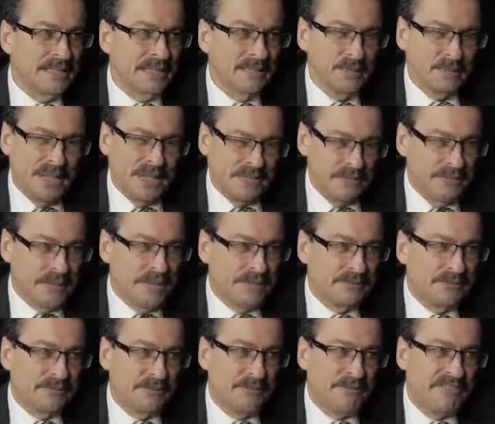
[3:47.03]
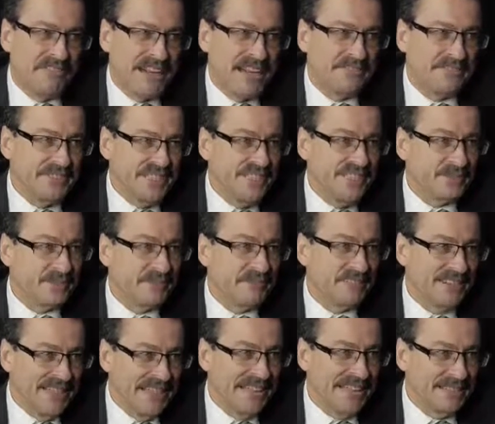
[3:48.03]
you have about 4 or 5 years
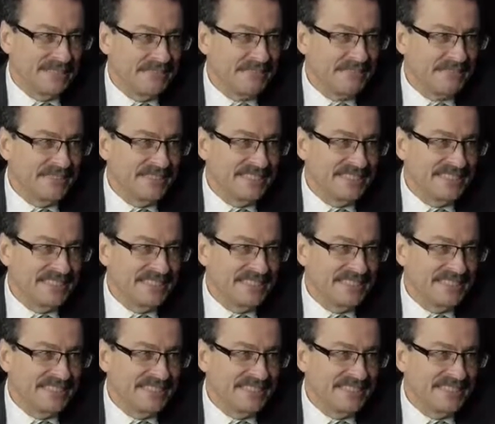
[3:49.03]
of life.